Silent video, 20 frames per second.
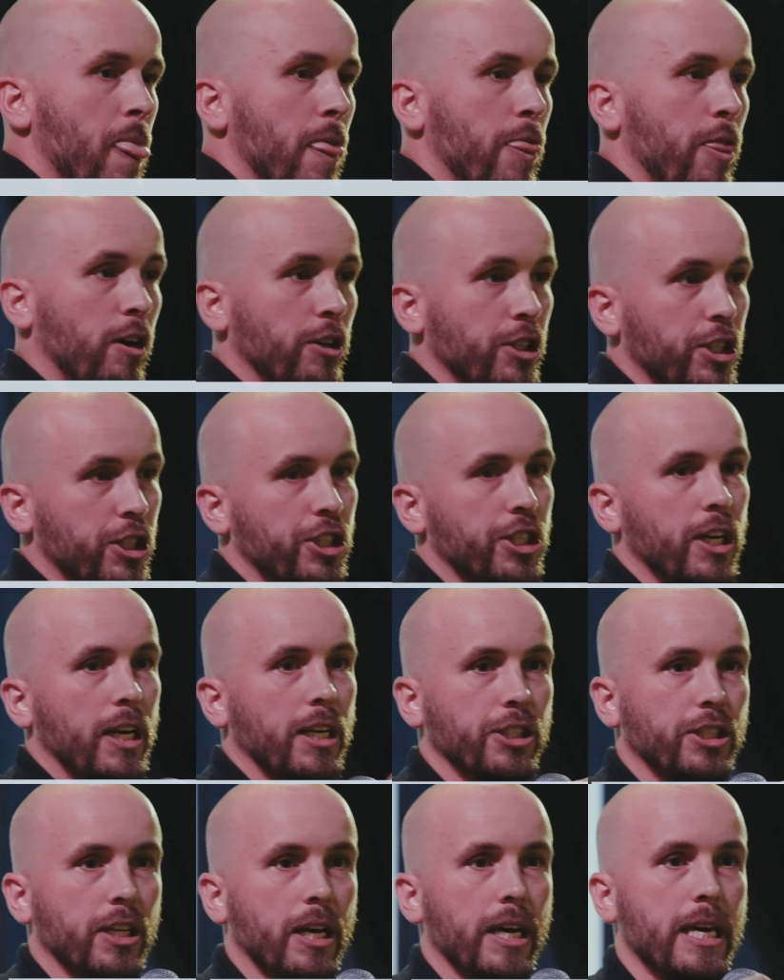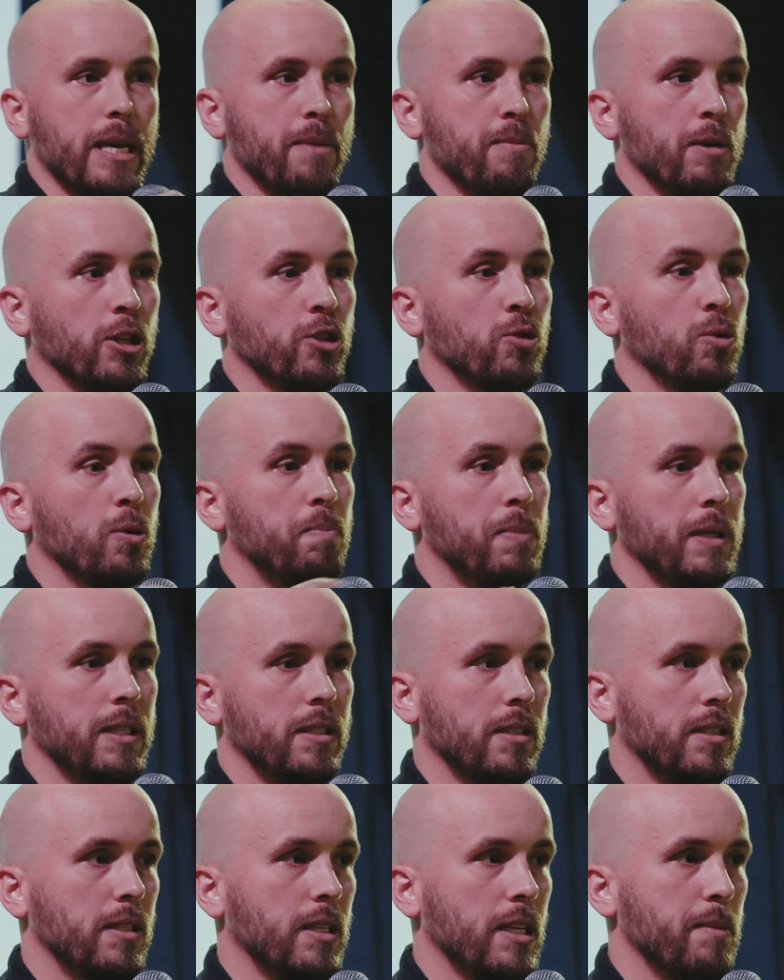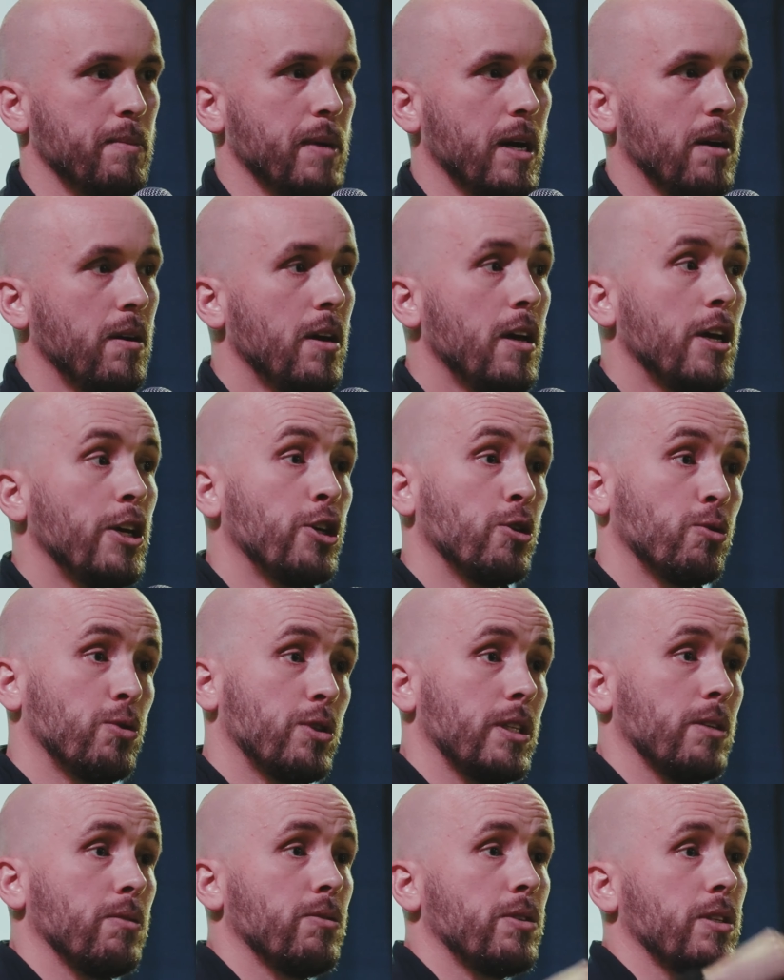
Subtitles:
they actually change that email to a business email. You'll still